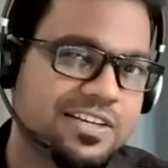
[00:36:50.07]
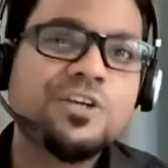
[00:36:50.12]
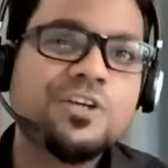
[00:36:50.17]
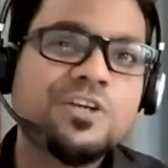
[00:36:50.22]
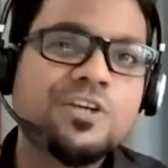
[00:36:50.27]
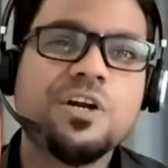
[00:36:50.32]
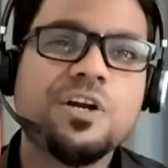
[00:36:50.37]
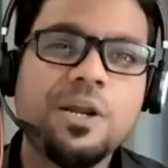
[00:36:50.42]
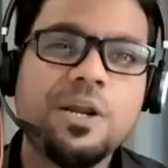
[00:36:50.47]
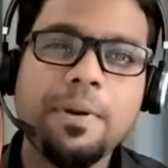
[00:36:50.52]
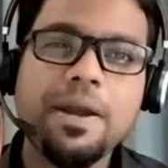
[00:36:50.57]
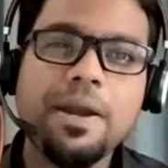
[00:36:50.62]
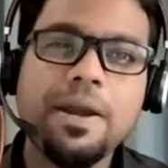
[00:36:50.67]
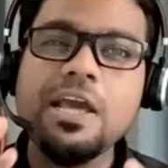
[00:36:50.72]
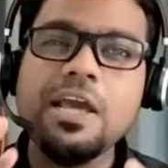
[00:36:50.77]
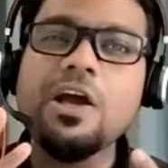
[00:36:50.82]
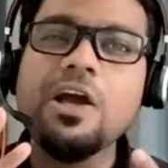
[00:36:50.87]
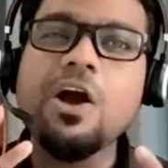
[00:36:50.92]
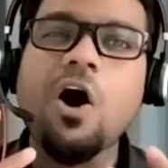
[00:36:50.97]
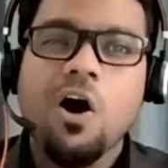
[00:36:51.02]
So
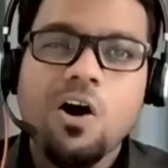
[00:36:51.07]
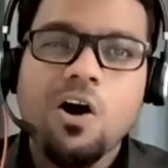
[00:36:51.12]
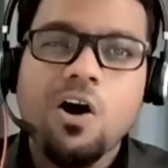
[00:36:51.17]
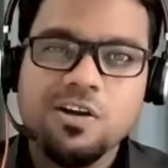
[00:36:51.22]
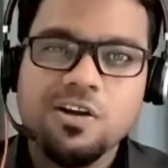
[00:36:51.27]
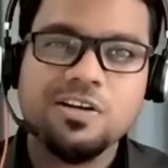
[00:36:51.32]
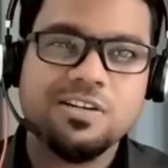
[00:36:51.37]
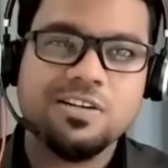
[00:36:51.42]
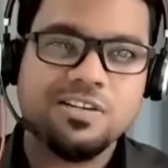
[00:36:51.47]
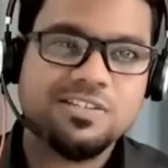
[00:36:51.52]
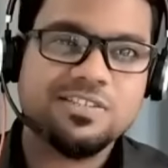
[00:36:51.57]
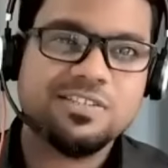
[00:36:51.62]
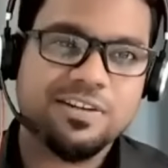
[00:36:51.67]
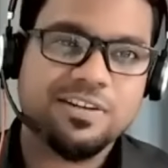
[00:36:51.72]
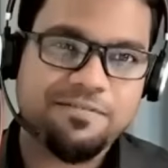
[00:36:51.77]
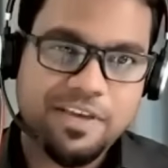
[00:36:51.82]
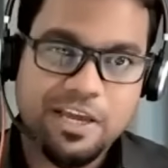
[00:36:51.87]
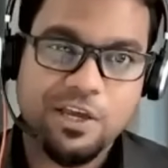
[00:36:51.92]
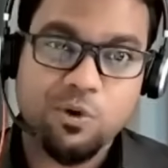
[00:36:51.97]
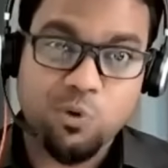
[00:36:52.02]
depending on the
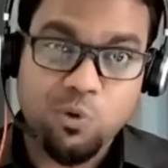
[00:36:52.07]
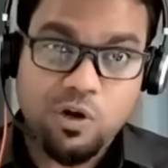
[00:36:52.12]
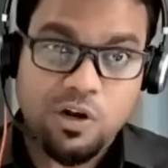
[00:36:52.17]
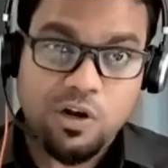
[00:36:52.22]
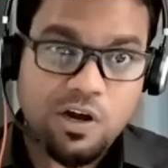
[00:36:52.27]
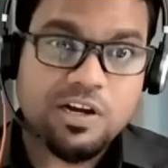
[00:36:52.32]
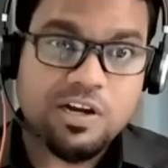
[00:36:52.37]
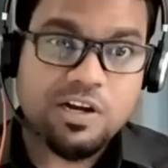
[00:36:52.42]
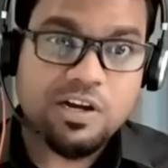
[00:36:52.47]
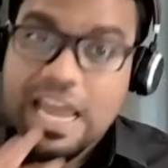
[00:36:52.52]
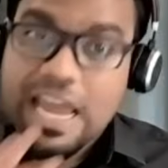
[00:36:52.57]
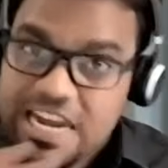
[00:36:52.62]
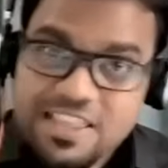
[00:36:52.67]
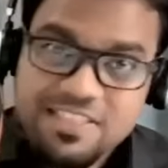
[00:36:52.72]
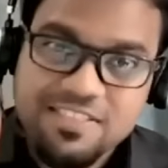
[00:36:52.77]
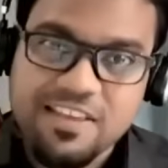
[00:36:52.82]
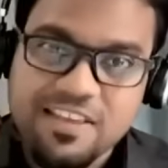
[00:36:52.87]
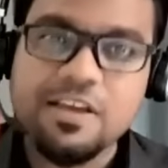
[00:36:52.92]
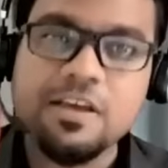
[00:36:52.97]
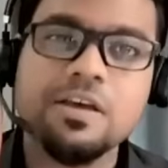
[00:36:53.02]
way you learn
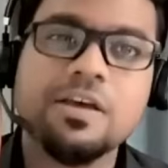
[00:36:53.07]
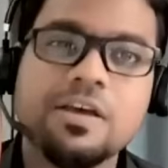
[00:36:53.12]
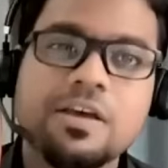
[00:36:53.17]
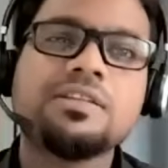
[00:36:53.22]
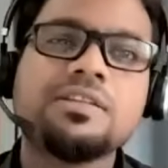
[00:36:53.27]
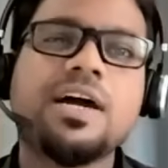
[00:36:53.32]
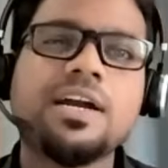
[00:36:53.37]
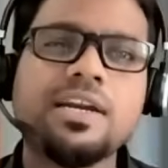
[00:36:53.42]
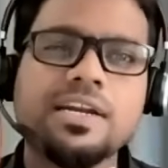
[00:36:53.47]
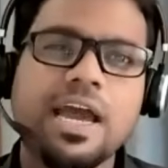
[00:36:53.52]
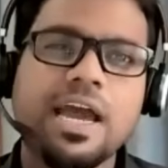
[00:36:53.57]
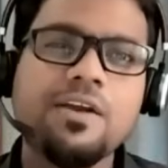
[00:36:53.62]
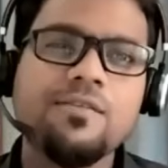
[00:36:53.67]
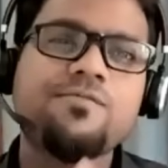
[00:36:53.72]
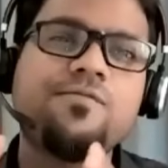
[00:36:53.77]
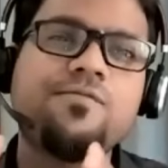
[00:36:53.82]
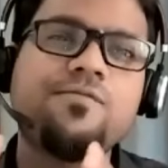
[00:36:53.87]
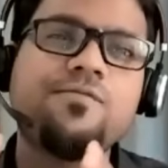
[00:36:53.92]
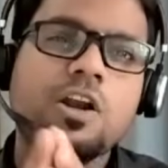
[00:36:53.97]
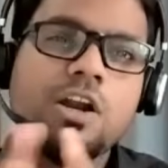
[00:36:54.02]
anything, that can
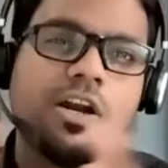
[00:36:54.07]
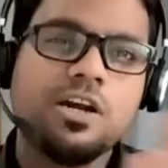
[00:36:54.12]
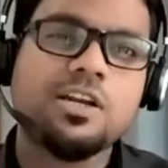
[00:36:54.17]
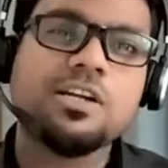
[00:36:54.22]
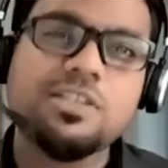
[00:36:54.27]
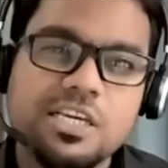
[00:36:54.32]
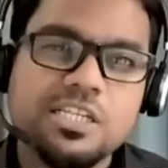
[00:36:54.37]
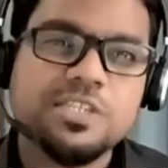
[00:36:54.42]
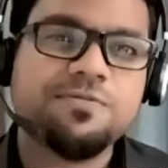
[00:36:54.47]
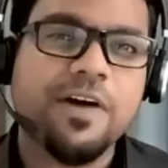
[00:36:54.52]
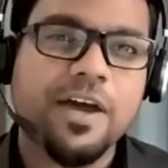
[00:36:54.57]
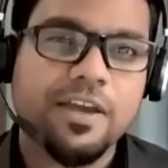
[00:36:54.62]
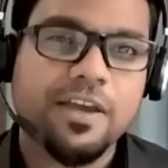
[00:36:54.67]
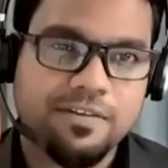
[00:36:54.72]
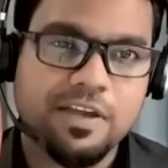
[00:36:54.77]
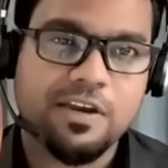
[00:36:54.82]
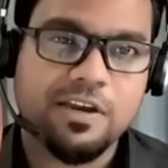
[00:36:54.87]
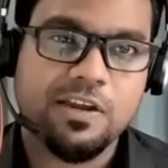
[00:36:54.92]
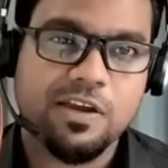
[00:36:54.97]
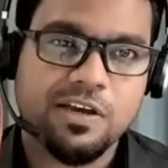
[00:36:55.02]
fall under these 5
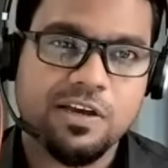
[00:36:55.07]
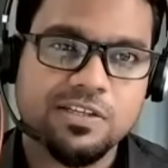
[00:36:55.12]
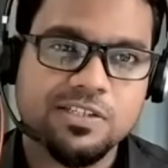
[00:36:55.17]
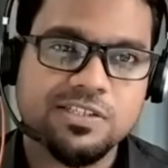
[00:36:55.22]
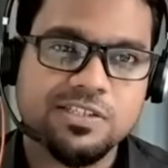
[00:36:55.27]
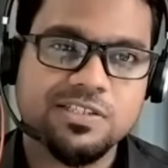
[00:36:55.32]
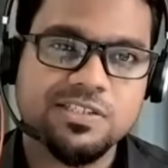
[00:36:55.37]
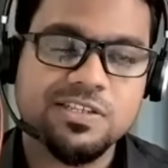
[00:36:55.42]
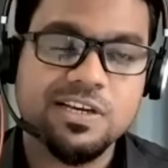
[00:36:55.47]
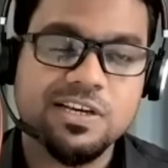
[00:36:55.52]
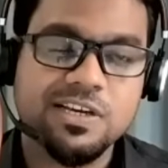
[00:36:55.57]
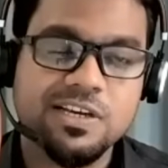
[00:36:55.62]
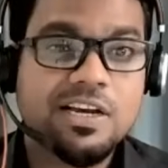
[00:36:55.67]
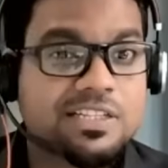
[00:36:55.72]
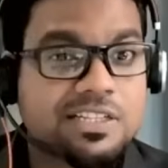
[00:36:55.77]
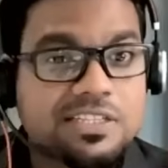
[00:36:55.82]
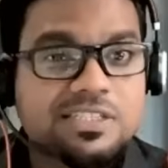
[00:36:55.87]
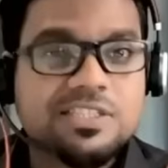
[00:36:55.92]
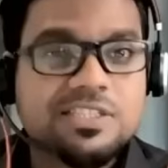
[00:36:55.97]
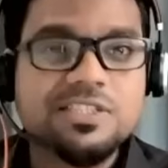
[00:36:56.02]
areas.
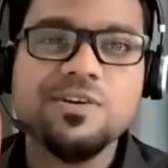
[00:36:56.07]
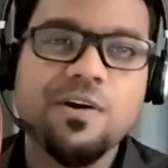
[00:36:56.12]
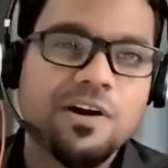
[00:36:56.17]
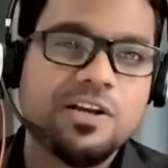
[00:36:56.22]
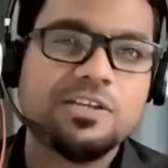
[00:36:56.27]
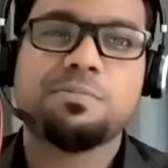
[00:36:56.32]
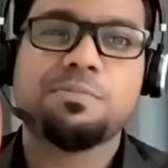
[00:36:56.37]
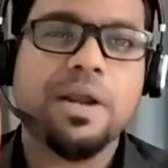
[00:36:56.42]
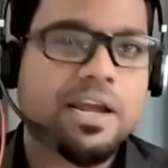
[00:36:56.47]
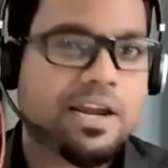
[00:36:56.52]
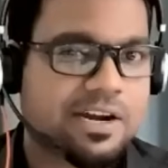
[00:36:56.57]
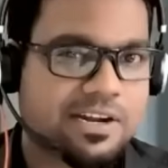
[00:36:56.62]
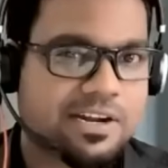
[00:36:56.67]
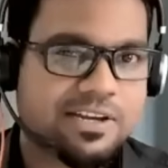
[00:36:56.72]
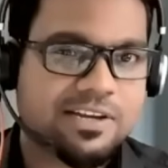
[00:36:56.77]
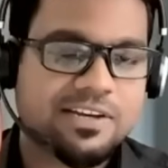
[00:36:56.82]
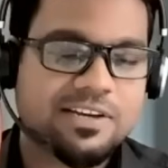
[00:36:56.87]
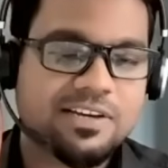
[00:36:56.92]
This is called as bracketing.